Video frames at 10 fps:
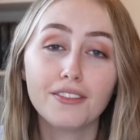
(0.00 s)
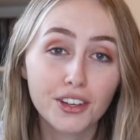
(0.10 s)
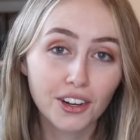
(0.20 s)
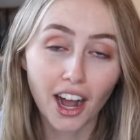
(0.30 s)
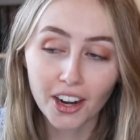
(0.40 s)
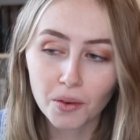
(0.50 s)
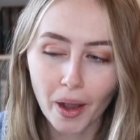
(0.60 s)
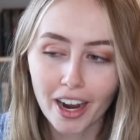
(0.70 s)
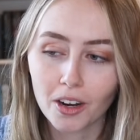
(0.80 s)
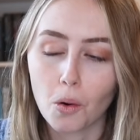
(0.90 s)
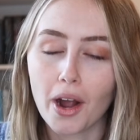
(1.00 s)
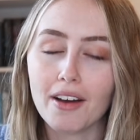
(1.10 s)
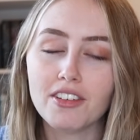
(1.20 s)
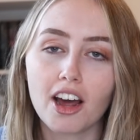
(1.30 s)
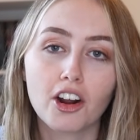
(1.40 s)
If you're unaware or
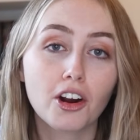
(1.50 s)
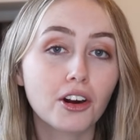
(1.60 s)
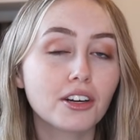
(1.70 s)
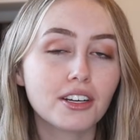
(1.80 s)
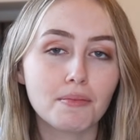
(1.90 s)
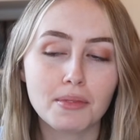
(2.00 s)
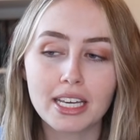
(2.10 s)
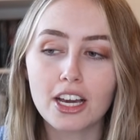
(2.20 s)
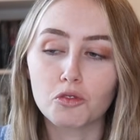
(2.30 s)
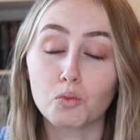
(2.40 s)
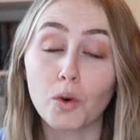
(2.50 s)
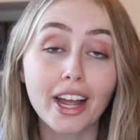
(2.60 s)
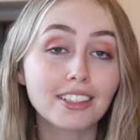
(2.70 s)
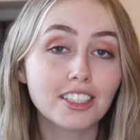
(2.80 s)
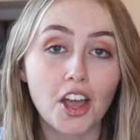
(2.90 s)
have not heard me
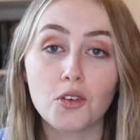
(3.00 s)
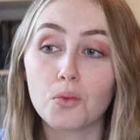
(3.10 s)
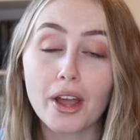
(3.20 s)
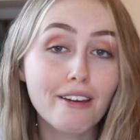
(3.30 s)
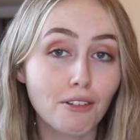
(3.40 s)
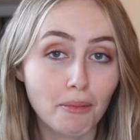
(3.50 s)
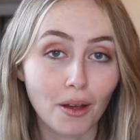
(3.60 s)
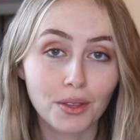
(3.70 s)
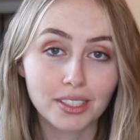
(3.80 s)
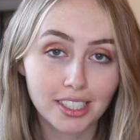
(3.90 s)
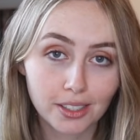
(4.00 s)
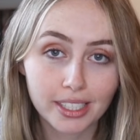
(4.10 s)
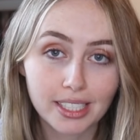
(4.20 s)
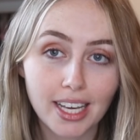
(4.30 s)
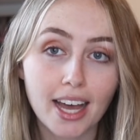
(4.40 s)
rant and rave about this
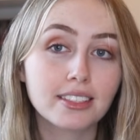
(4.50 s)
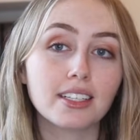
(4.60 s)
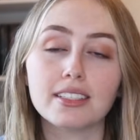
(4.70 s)
series yet,